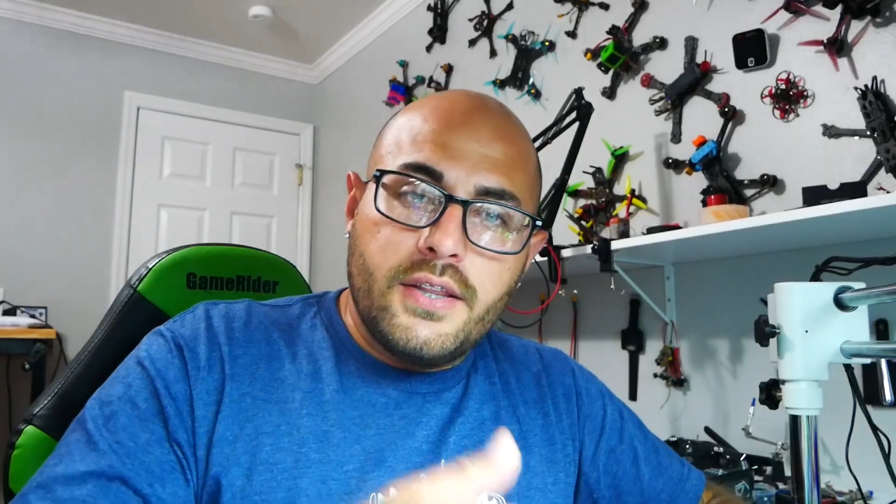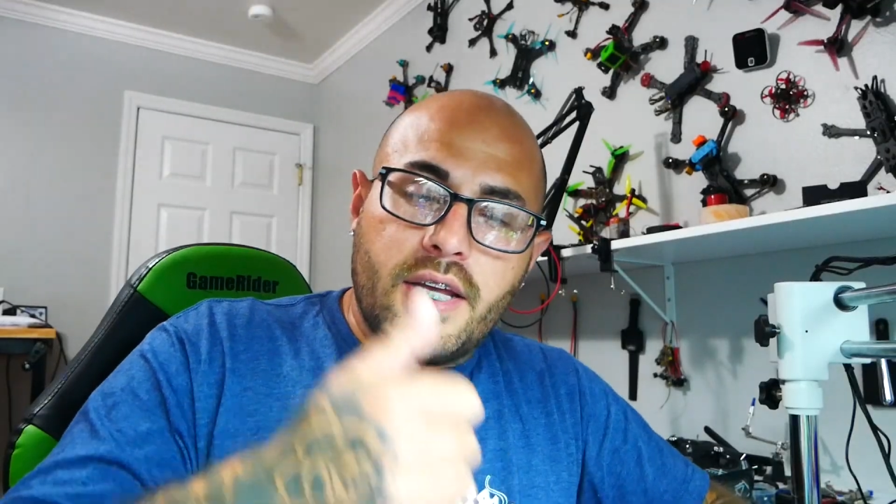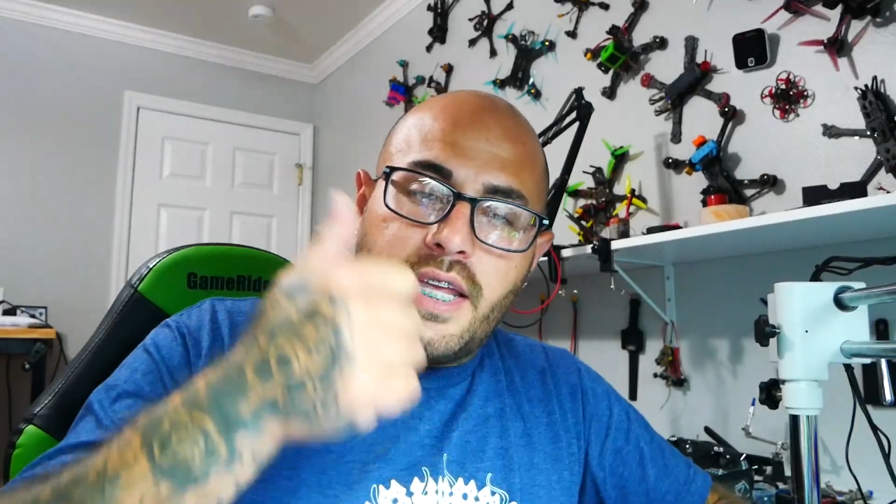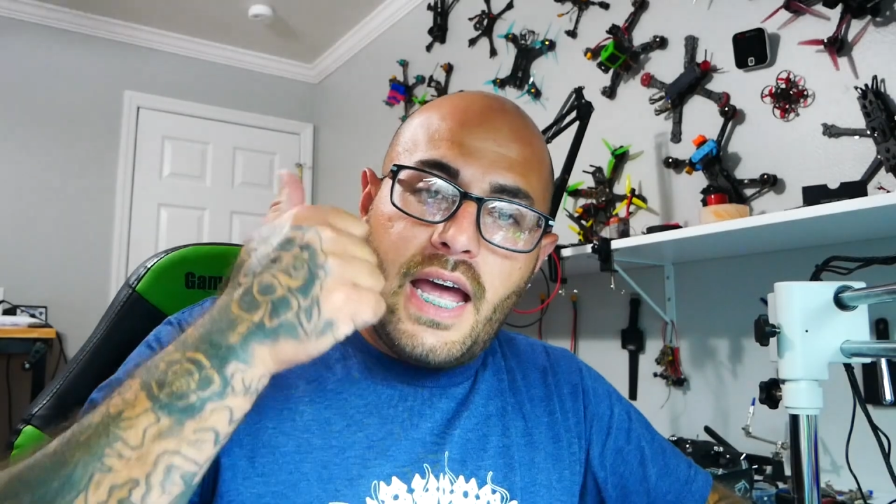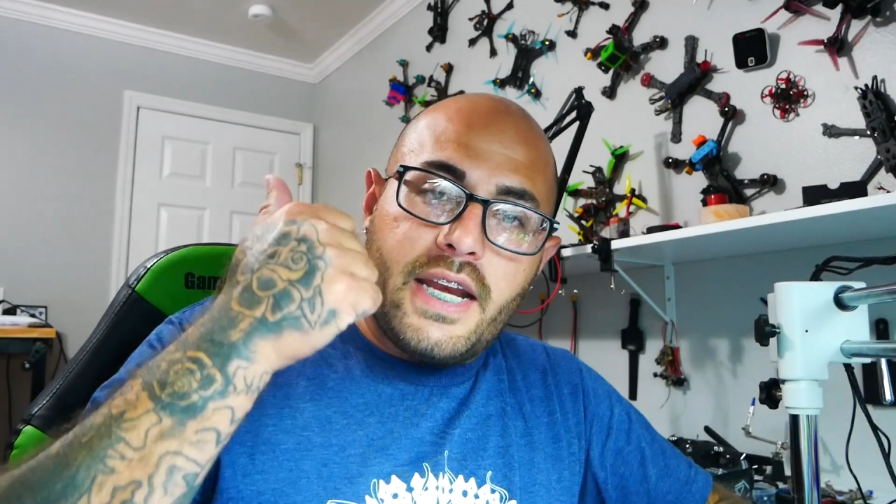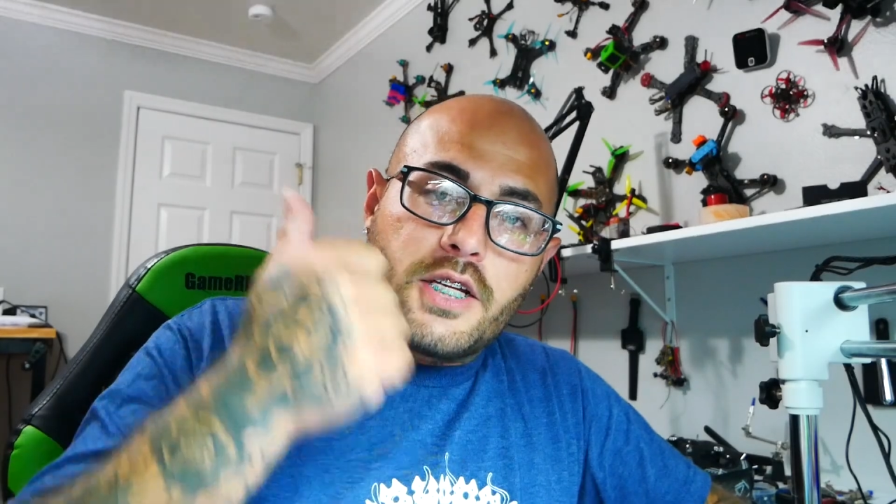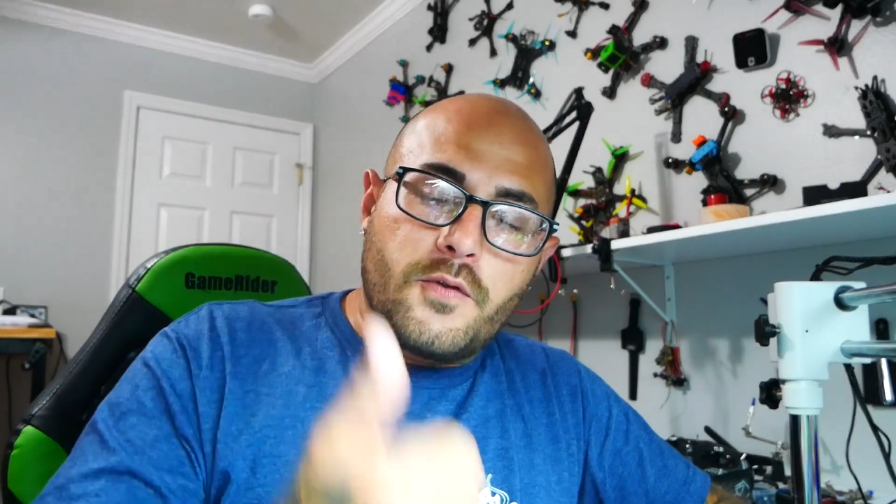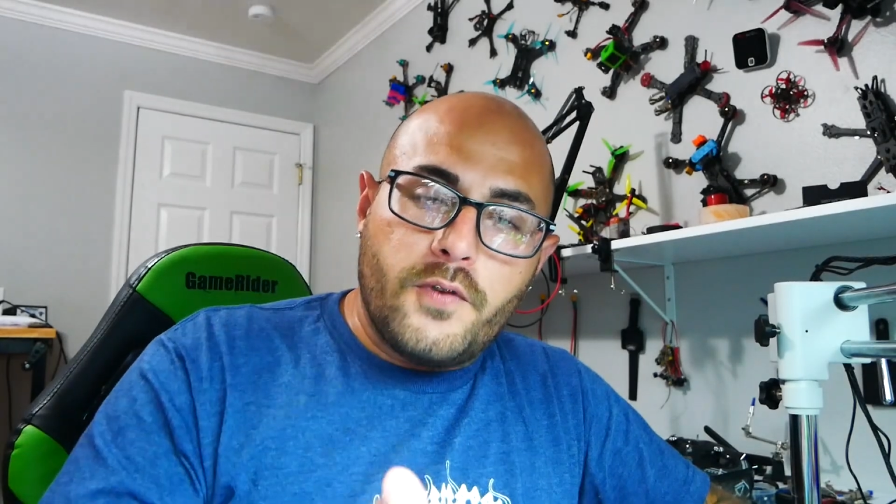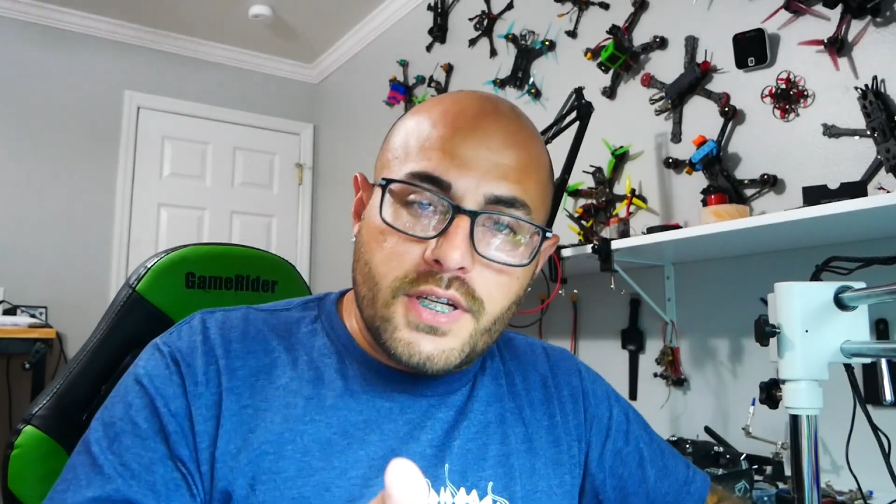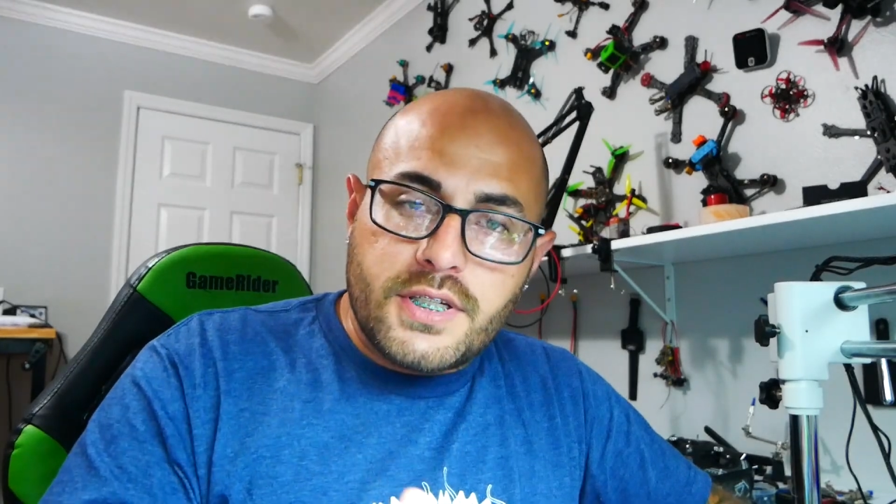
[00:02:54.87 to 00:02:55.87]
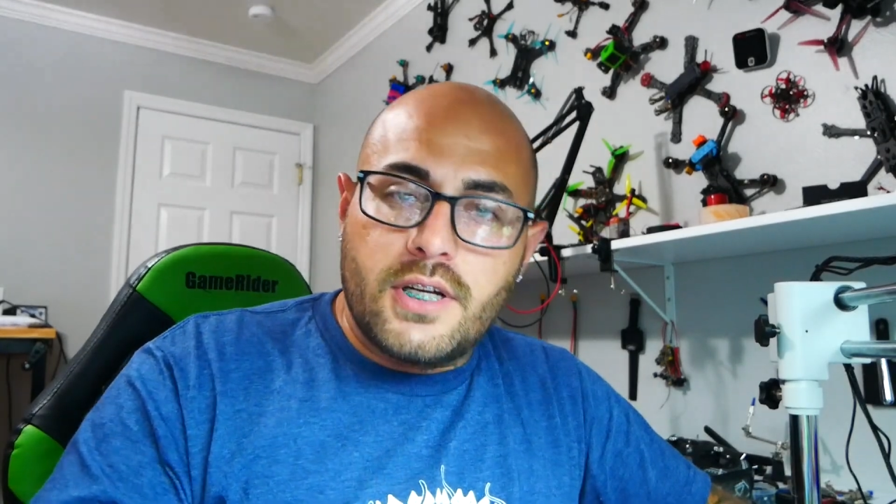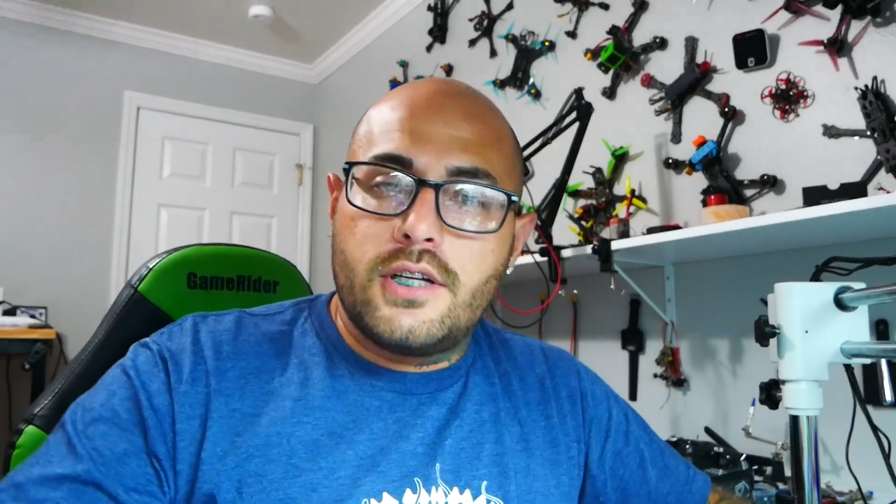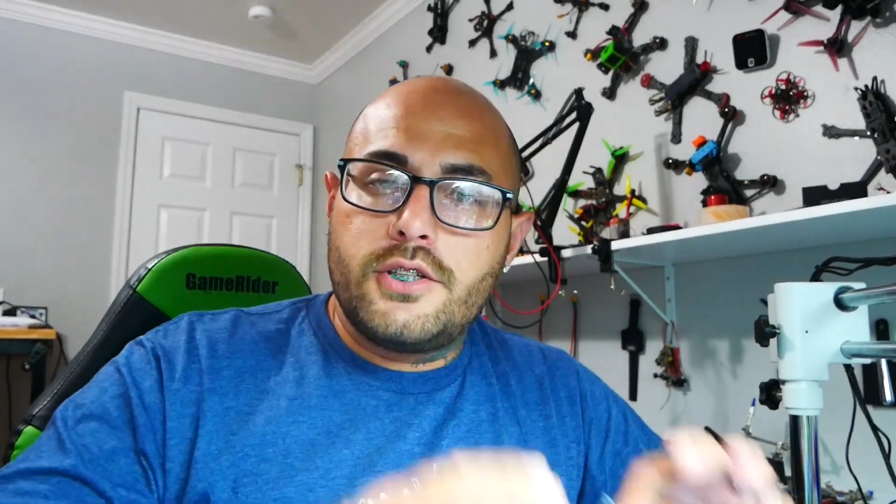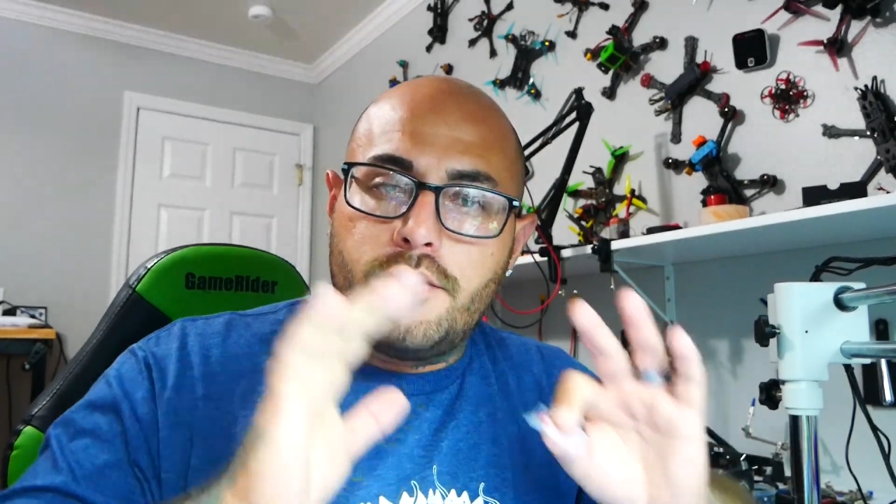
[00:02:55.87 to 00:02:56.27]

the Caddx Vista,